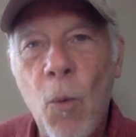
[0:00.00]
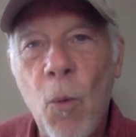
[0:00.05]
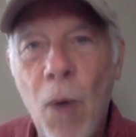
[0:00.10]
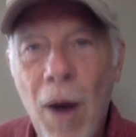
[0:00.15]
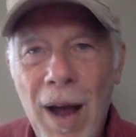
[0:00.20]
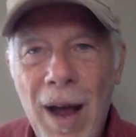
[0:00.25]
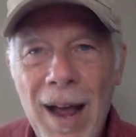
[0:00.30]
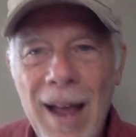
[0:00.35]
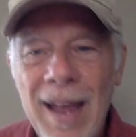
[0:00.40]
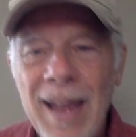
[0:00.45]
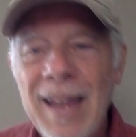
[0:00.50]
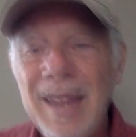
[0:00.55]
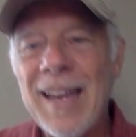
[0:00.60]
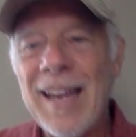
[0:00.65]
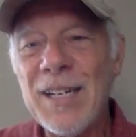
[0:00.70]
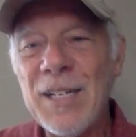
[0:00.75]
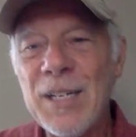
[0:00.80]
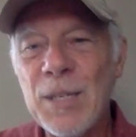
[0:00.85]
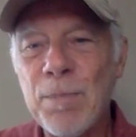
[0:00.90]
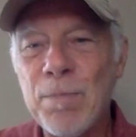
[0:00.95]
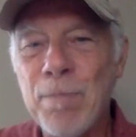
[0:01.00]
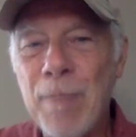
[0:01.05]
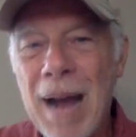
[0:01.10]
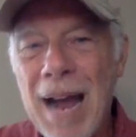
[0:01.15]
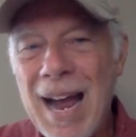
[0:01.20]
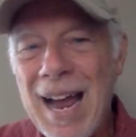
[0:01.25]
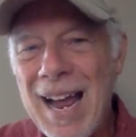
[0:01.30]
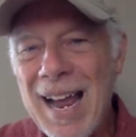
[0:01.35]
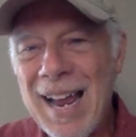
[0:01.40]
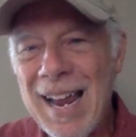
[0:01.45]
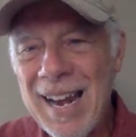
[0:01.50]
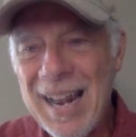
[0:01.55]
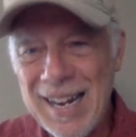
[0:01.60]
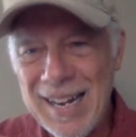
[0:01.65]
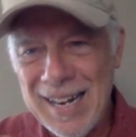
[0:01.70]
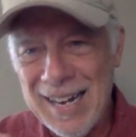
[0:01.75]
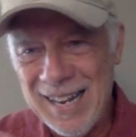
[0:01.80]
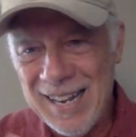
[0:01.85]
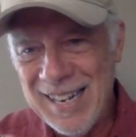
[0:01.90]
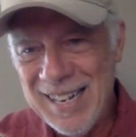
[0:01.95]
Why? It's
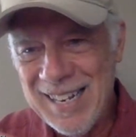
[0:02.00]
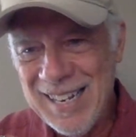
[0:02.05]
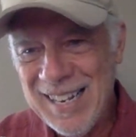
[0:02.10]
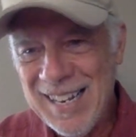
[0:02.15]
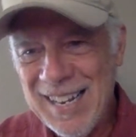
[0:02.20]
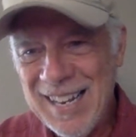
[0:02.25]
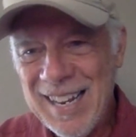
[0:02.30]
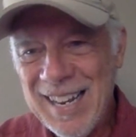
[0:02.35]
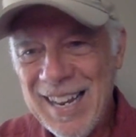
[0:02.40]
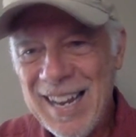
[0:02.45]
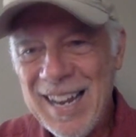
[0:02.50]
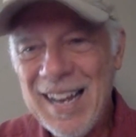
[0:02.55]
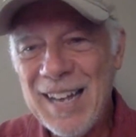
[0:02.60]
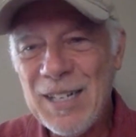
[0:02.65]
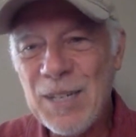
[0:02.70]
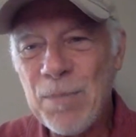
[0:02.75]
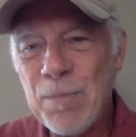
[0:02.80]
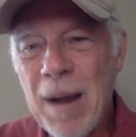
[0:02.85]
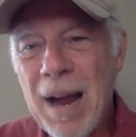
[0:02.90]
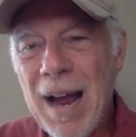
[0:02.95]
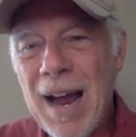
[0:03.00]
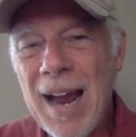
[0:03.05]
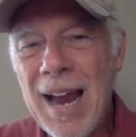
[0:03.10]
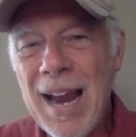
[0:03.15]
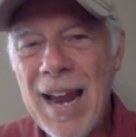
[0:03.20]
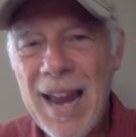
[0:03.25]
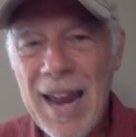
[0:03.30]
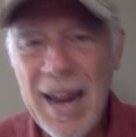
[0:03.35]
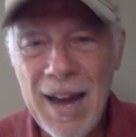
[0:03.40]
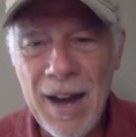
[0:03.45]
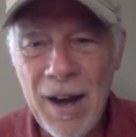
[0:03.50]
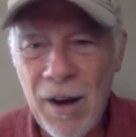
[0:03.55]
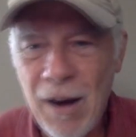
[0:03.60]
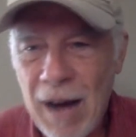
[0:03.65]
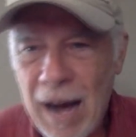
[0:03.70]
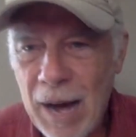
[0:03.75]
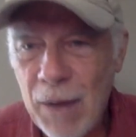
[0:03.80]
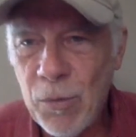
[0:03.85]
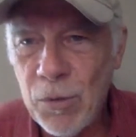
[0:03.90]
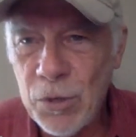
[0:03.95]
mine. It's my hair.
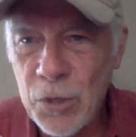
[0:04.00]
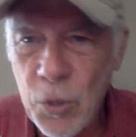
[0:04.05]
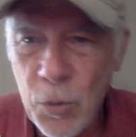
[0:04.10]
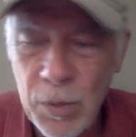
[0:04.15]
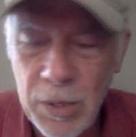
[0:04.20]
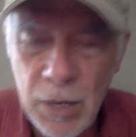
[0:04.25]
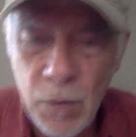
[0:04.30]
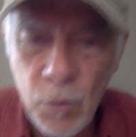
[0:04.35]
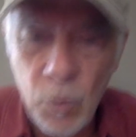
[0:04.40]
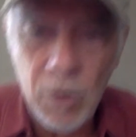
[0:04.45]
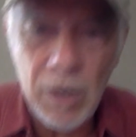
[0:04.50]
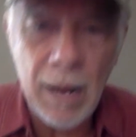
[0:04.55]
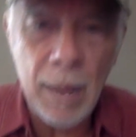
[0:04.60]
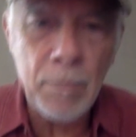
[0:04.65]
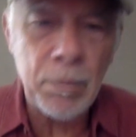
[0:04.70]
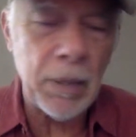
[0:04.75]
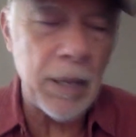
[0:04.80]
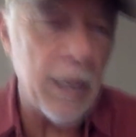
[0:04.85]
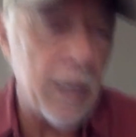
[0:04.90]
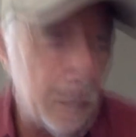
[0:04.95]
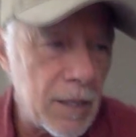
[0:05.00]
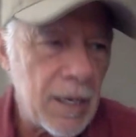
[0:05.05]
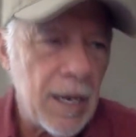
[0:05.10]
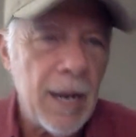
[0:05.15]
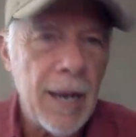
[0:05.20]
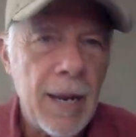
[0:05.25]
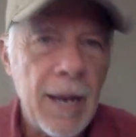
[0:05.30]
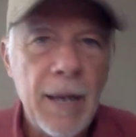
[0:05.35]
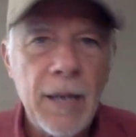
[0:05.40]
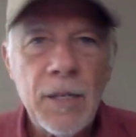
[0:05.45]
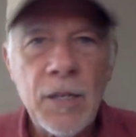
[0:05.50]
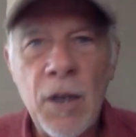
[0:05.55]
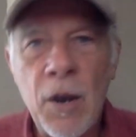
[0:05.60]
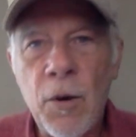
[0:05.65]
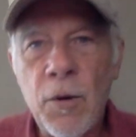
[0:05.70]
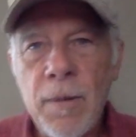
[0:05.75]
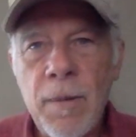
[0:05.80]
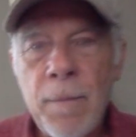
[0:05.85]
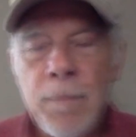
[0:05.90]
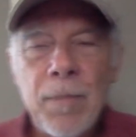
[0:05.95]
I will do with it what I please.
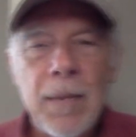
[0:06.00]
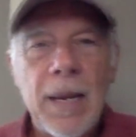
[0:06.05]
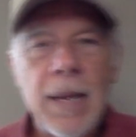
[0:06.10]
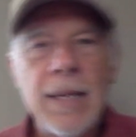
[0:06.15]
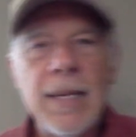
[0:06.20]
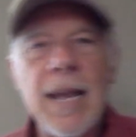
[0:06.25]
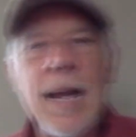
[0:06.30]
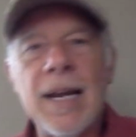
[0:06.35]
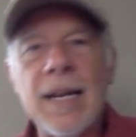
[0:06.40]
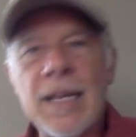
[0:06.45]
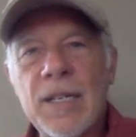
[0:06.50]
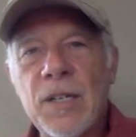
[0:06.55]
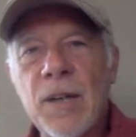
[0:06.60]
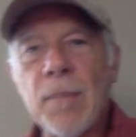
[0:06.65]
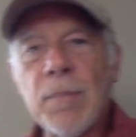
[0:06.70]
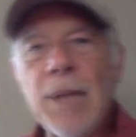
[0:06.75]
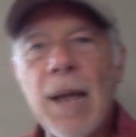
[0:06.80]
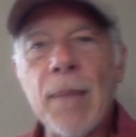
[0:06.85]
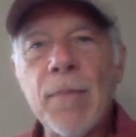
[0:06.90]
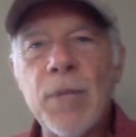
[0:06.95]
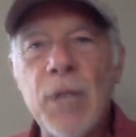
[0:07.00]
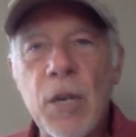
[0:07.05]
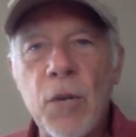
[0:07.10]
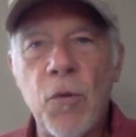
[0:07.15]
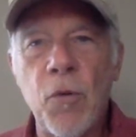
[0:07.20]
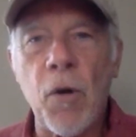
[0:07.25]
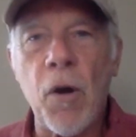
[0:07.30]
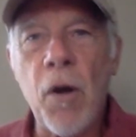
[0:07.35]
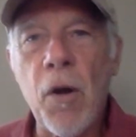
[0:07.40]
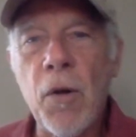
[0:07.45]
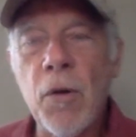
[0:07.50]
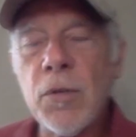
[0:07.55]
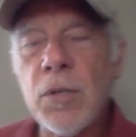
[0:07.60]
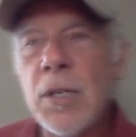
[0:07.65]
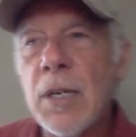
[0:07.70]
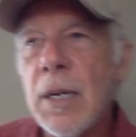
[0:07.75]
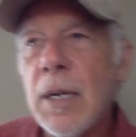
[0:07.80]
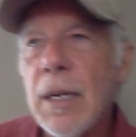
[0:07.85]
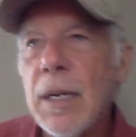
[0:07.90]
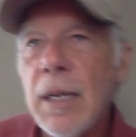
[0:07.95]
So yeah, sometimes it
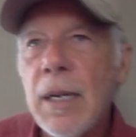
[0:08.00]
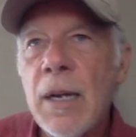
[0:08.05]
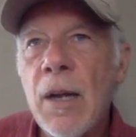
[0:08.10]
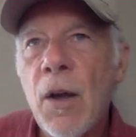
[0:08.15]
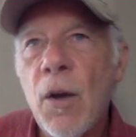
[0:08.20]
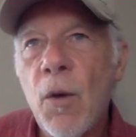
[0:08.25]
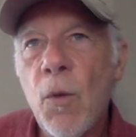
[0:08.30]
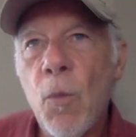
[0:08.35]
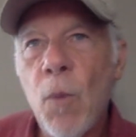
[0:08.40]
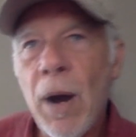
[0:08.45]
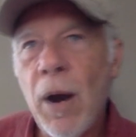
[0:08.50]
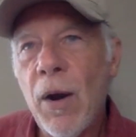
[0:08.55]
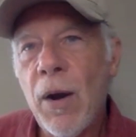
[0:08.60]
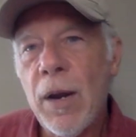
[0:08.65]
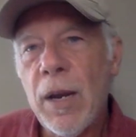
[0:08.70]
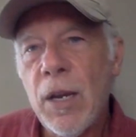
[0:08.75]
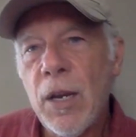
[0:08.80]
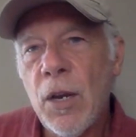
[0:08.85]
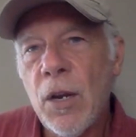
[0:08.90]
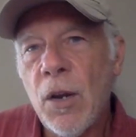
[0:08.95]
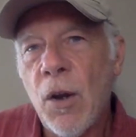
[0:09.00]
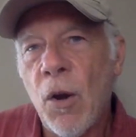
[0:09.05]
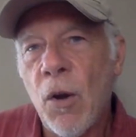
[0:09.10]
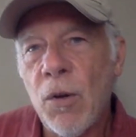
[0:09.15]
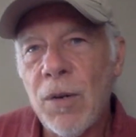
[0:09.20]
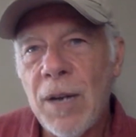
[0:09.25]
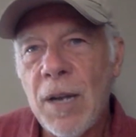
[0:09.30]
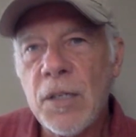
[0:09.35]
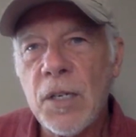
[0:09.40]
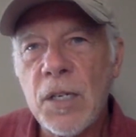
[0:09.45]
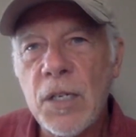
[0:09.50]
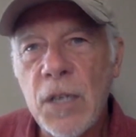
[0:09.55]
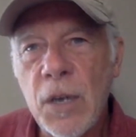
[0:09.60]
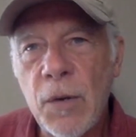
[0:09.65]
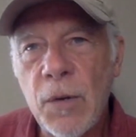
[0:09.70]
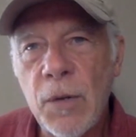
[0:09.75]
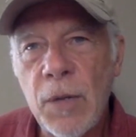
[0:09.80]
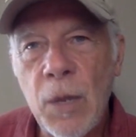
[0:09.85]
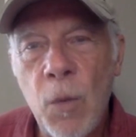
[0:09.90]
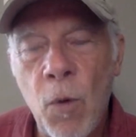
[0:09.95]
grows, you know, where you don't
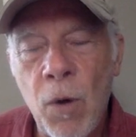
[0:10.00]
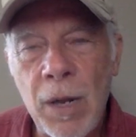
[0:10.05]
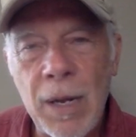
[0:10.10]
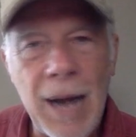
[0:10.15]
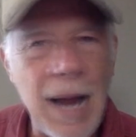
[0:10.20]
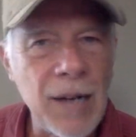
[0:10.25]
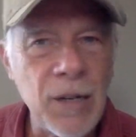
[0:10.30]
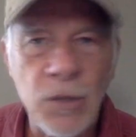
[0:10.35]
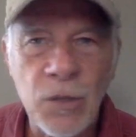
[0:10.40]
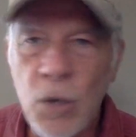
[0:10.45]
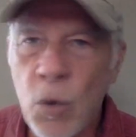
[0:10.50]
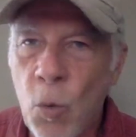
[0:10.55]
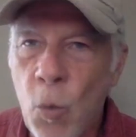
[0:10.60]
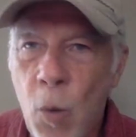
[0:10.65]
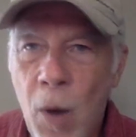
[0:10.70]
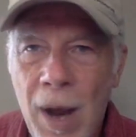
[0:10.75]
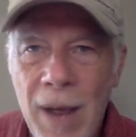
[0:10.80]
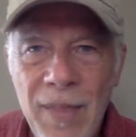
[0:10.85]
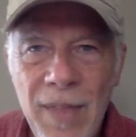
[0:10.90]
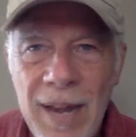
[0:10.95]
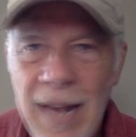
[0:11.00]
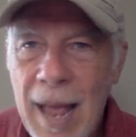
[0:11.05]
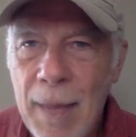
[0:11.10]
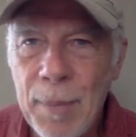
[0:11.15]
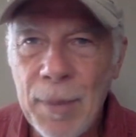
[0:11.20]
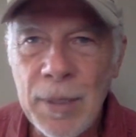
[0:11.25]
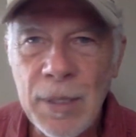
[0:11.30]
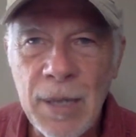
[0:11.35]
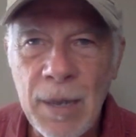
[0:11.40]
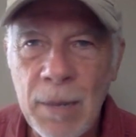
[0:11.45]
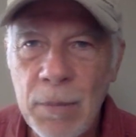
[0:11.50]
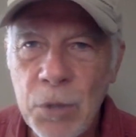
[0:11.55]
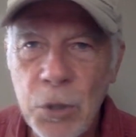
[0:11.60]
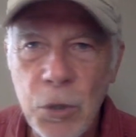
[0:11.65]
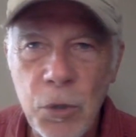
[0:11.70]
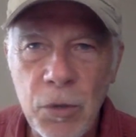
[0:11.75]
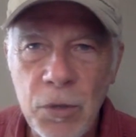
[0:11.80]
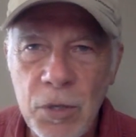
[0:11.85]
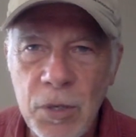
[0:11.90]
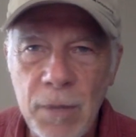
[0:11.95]
necessarily want it. I don't know why that happens. I'm
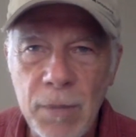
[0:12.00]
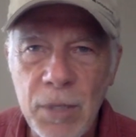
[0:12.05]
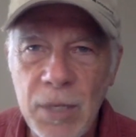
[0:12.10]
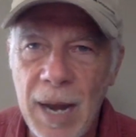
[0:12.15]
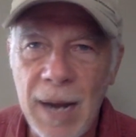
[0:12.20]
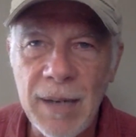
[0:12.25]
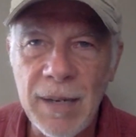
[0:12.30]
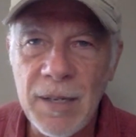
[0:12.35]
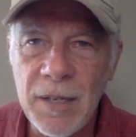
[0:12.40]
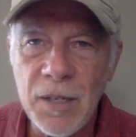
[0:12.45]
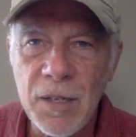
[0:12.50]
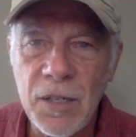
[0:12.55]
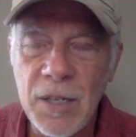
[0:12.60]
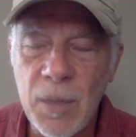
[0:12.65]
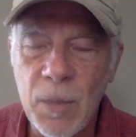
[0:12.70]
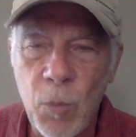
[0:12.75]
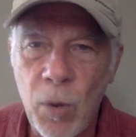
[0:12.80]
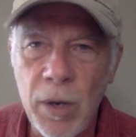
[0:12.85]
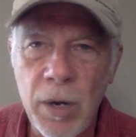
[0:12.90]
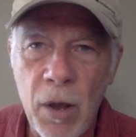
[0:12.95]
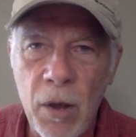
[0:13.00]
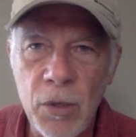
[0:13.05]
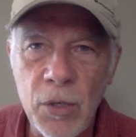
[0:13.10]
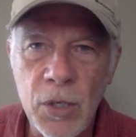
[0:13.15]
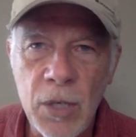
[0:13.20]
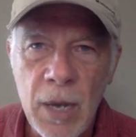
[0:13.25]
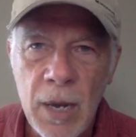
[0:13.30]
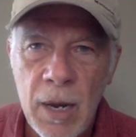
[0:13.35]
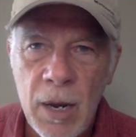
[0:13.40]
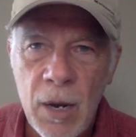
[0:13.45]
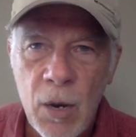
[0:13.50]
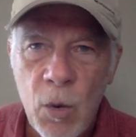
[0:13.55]
sure some scientist somewhere knows